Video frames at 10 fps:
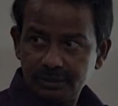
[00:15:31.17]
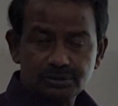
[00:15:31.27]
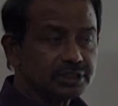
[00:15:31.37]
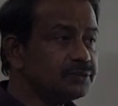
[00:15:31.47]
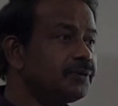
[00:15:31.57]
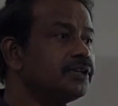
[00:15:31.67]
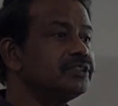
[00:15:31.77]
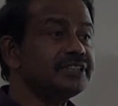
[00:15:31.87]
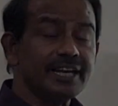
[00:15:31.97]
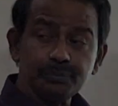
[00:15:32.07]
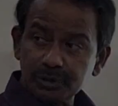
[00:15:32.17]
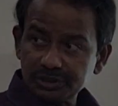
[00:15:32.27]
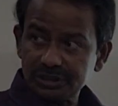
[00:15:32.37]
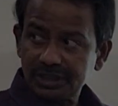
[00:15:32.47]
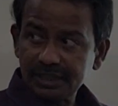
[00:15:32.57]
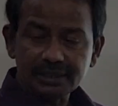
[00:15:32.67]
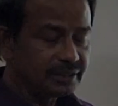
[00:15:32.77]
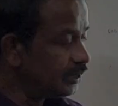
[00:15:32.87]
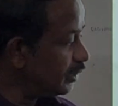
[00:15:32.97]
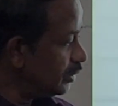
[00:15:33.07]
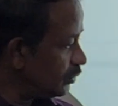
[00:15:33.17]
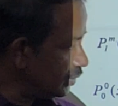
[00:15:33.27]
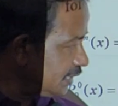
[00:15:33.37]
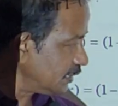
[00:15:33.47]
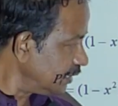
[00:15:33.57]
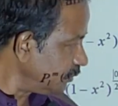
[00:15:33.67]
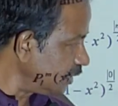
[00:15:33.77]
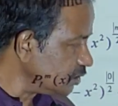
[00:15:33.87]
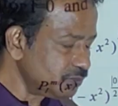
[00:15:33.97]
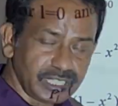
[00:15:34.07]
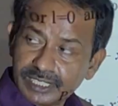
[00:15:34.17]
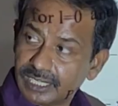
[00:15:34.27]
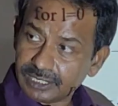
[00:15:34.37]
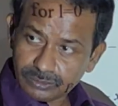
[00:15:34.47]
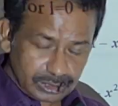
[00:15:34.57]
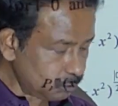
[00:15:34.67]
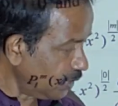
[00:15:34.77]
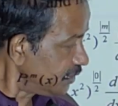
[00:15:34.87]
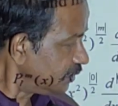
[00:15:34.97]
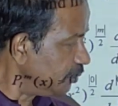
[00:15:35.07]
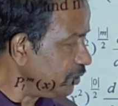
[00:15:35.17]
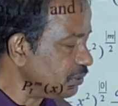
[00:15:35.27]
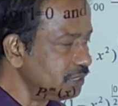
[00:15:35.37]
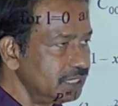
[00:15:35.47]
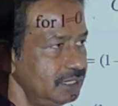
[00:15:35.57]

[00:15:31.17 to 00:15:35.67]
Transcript: We just follow the same procedure to get the values for L equal to 1, M equal